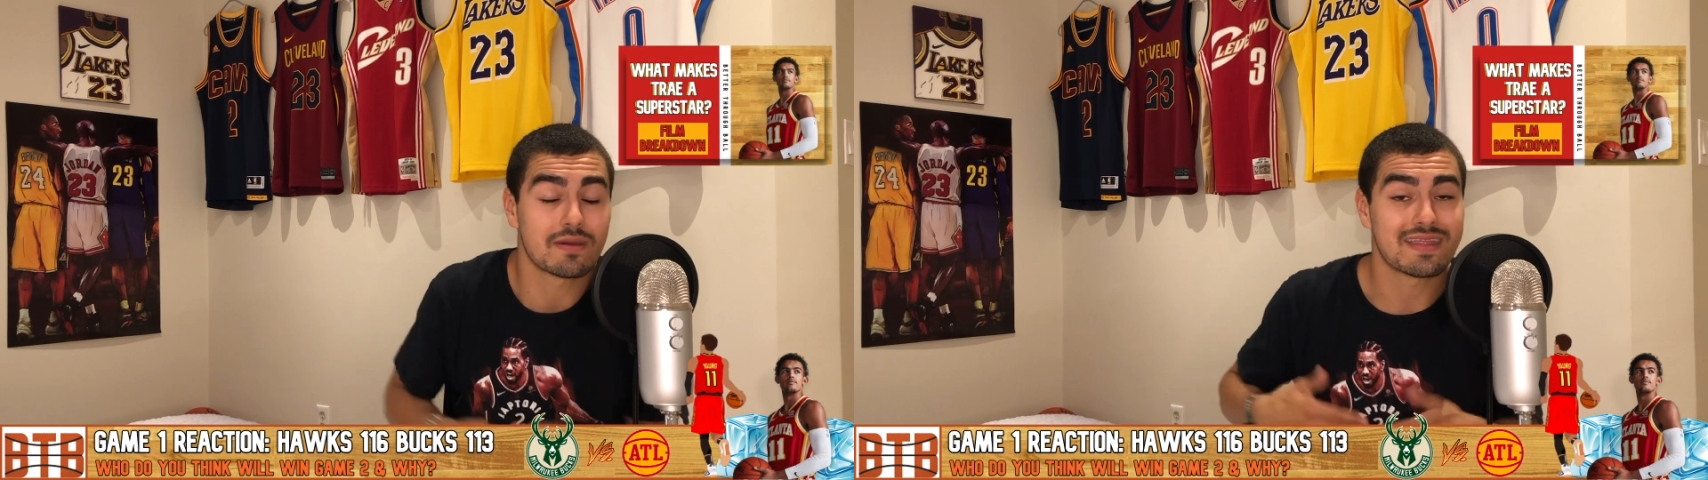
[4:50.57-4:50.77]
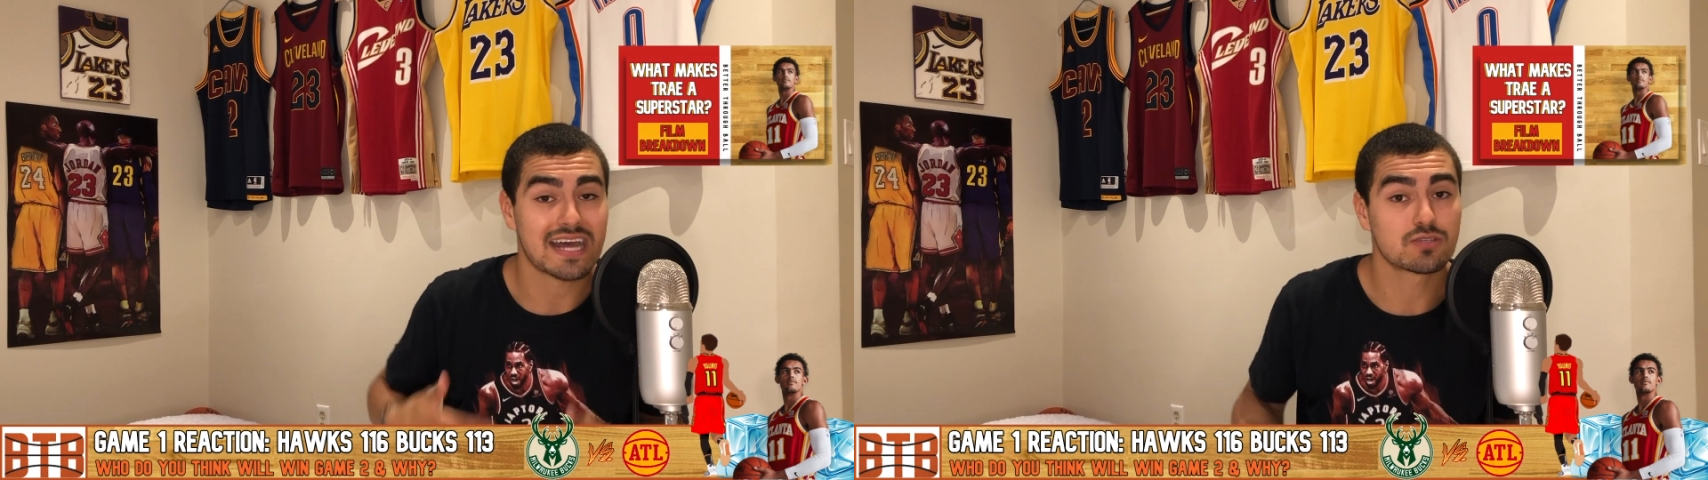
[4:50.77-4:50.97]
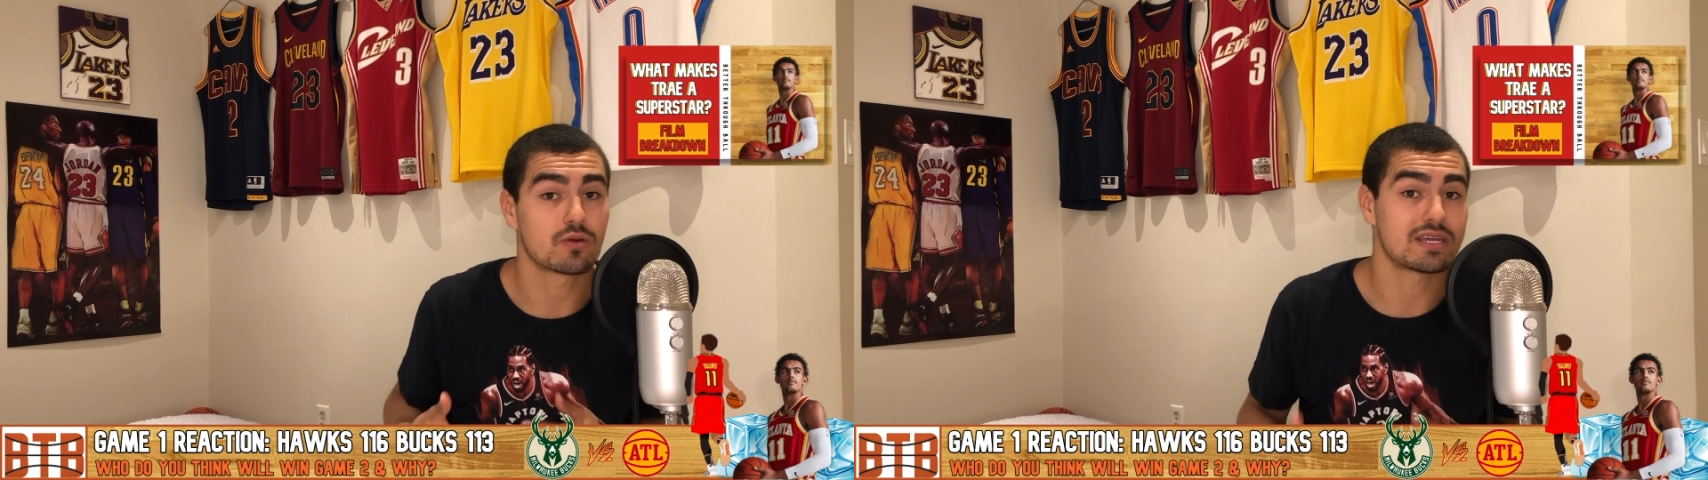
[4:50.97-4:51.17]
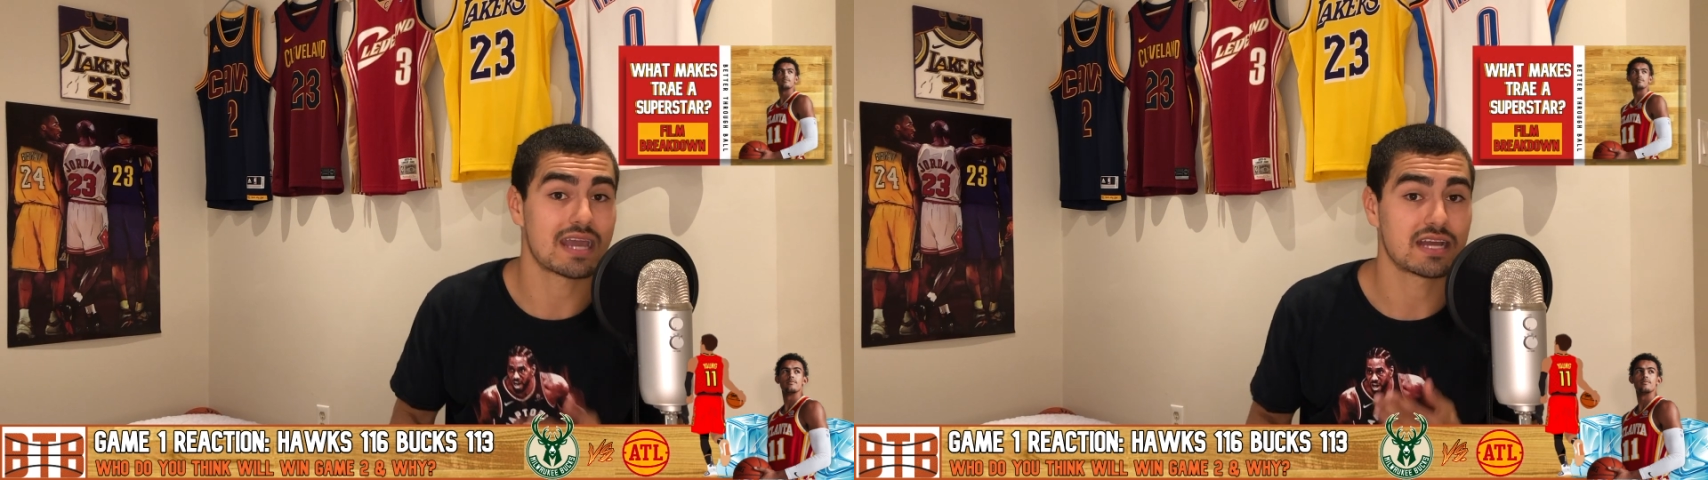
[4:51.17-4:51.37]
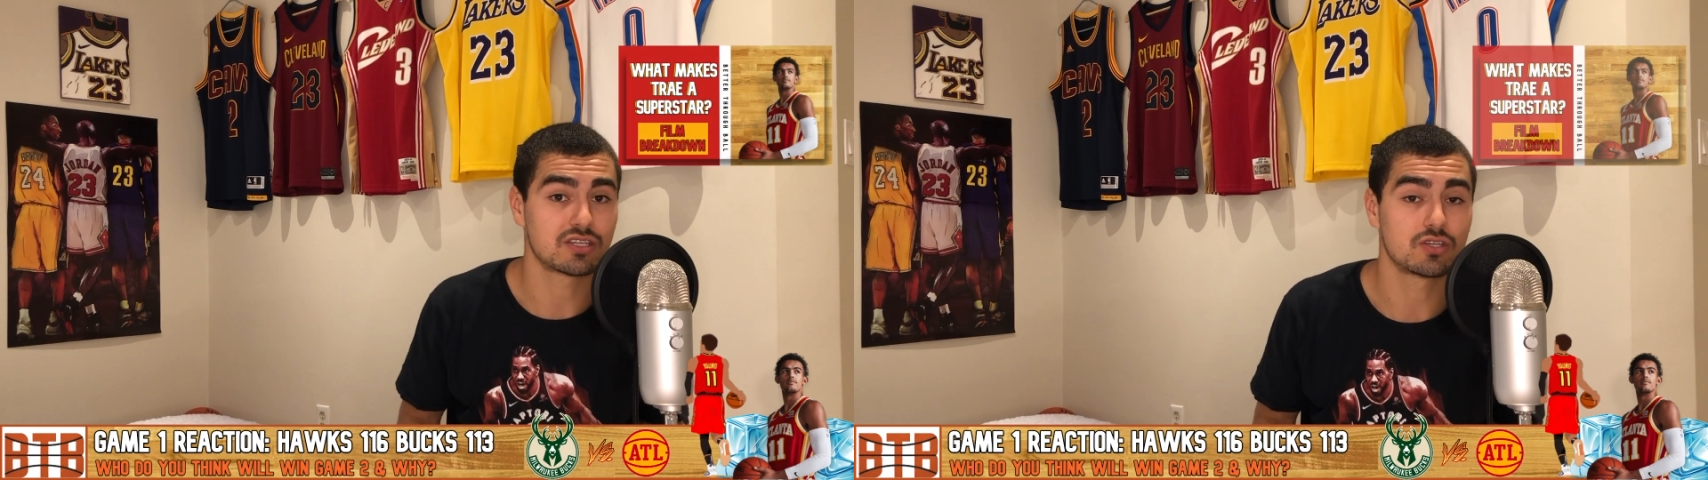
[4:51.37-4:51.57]
and that's what he
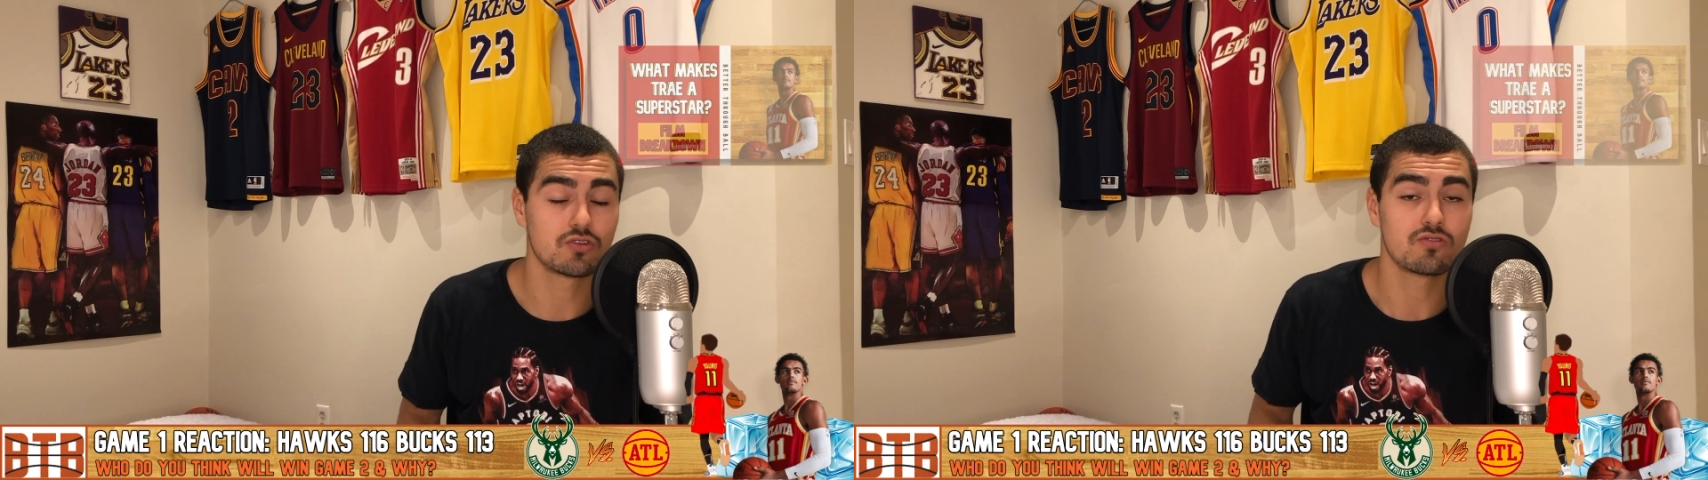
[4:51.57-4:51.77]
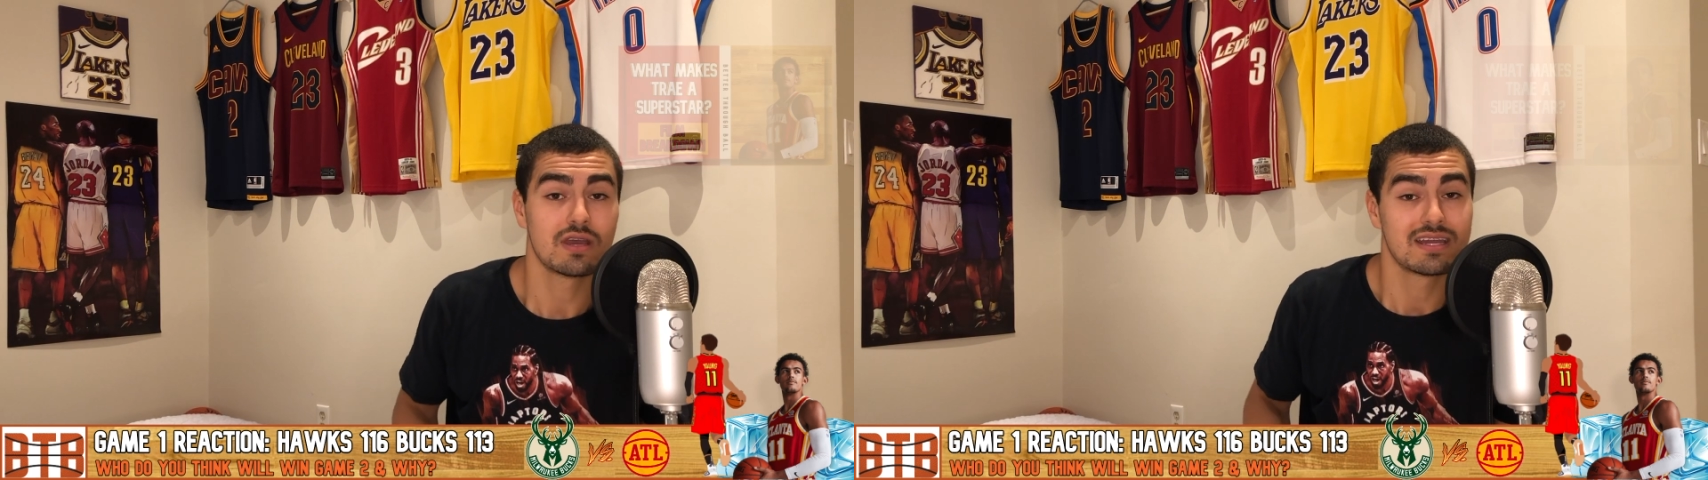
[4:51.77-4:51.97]
had to do.